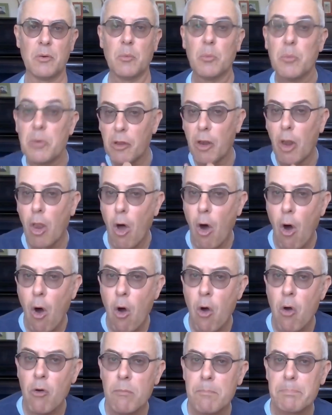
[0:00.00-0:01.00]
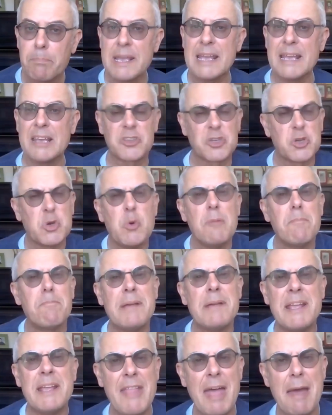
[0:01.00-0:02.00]
with long beards who had
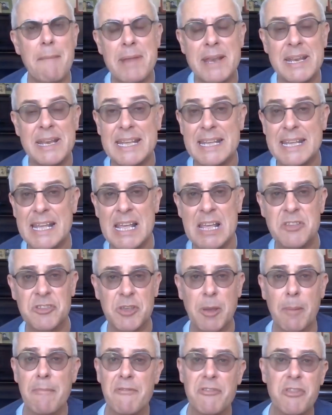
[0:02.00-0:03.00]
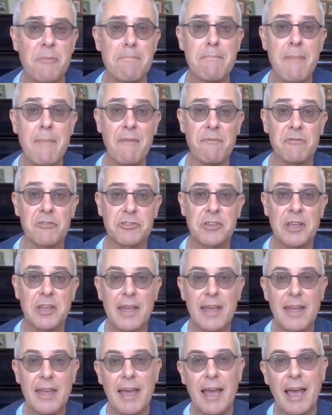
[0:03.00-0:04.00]
been there many years, some of them months.
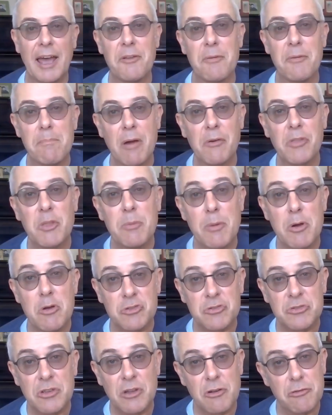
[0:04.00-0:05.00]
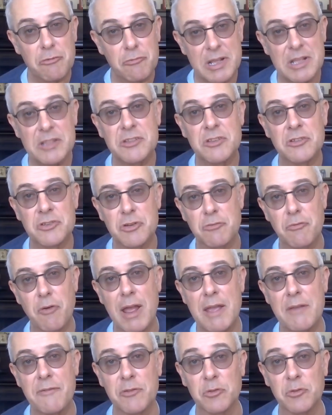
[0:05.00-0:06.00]
And among the most recent
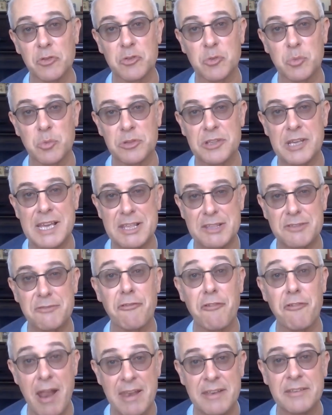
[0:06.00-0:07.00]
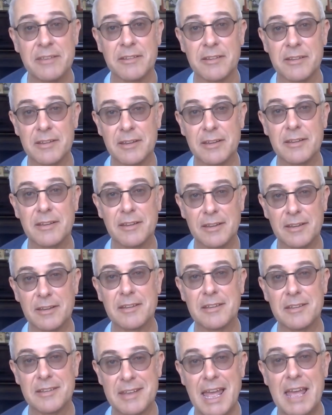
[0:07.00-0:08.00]
arrivals was his friend,
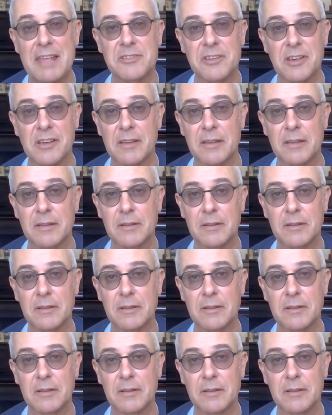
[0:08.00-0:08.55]
Nazar.